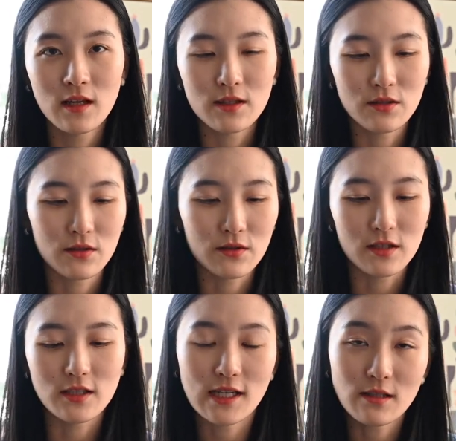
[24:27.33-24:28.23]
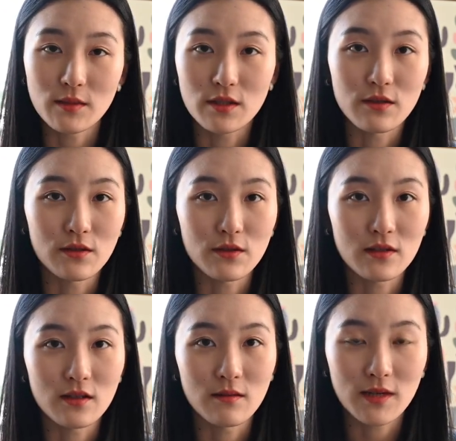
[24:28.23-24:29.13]
to suggest me to use
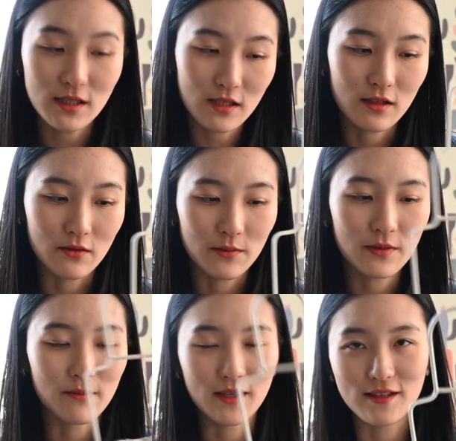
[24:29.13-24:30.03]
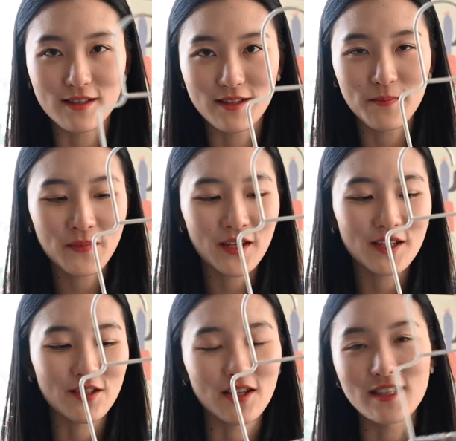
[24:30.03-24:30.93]
the magic loop method.
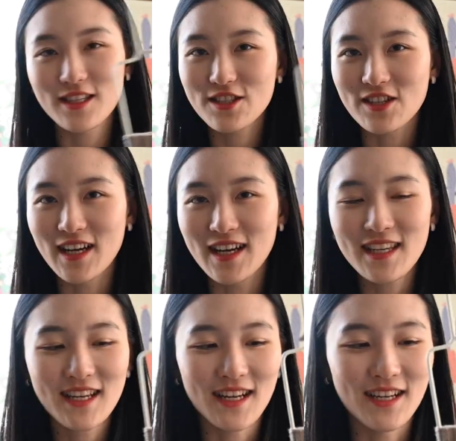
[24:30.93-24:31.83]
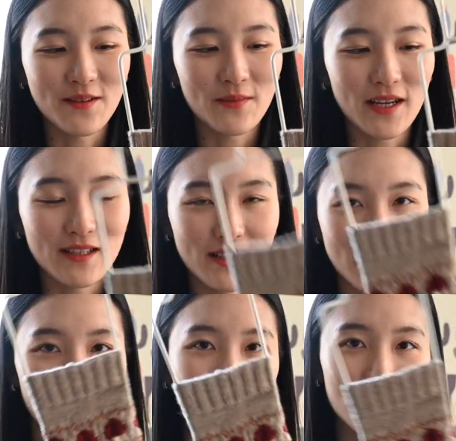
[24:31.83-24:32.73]
So I did try. I knit
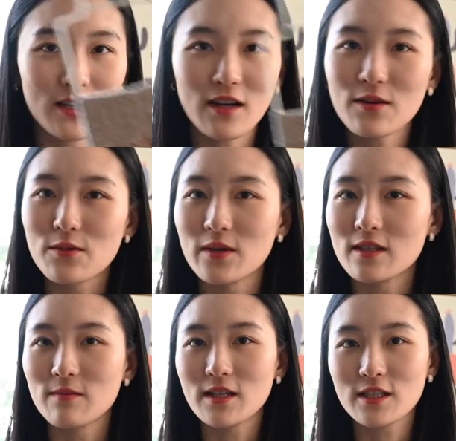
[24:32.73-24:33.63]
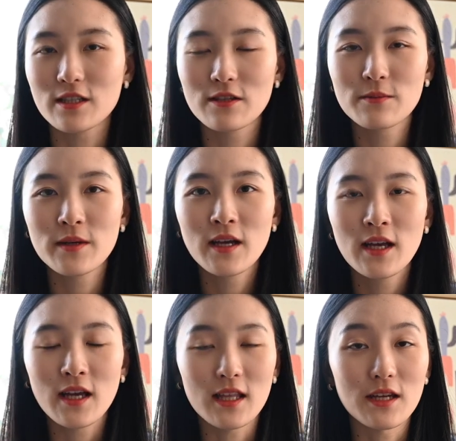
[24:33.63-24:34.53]
the whole sock with magic loop,
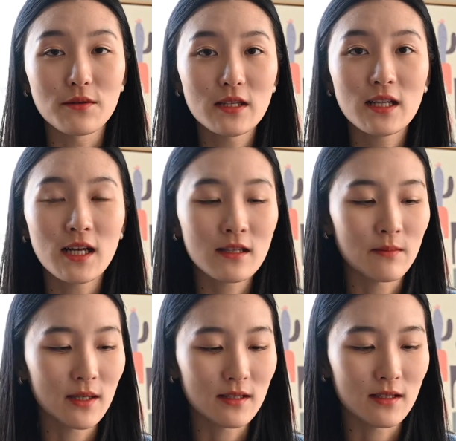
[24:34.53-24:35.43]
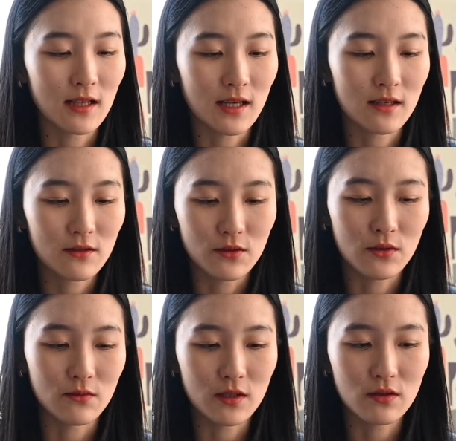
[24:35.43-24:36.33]
and I really like the method. Like, you
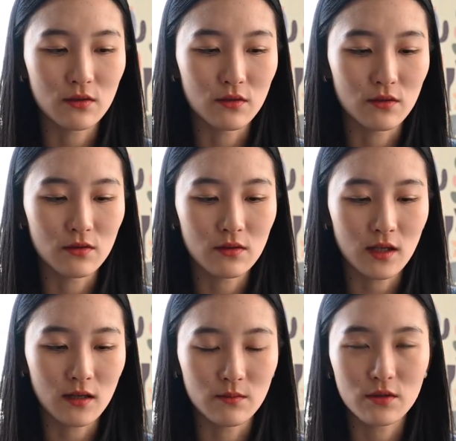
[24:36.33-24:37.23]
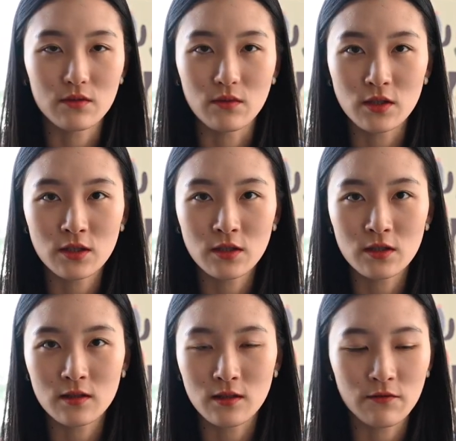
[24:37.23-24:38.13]
don't need to switch
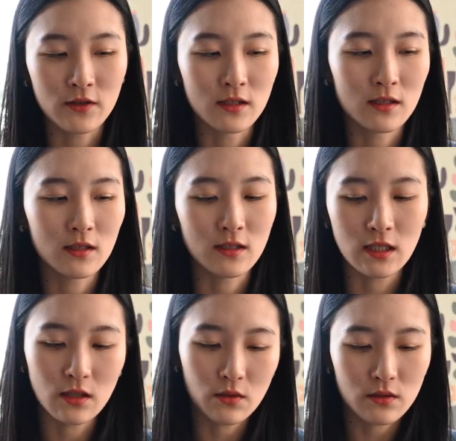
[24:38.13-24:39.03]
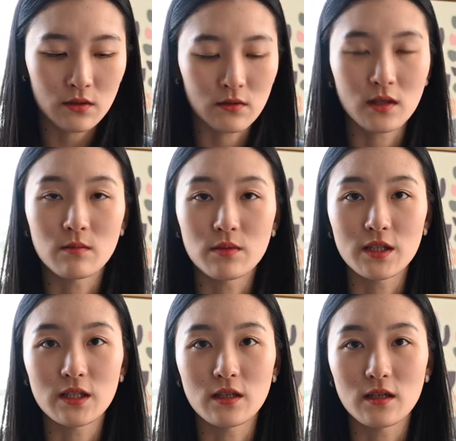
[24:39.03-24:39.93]
different needles to
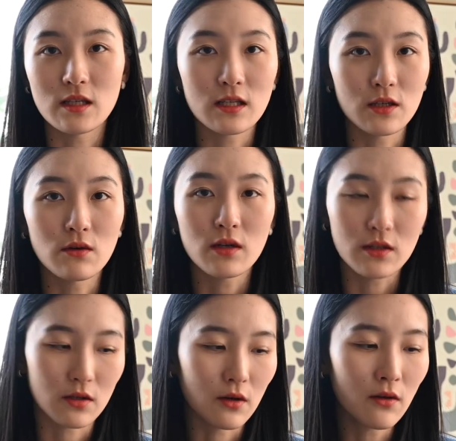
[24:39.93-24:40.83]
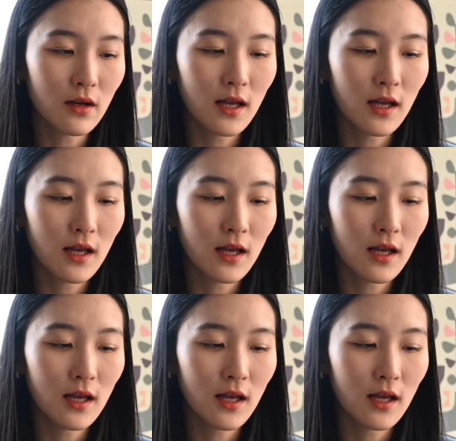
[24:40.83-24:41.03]
complete the heel or the toe.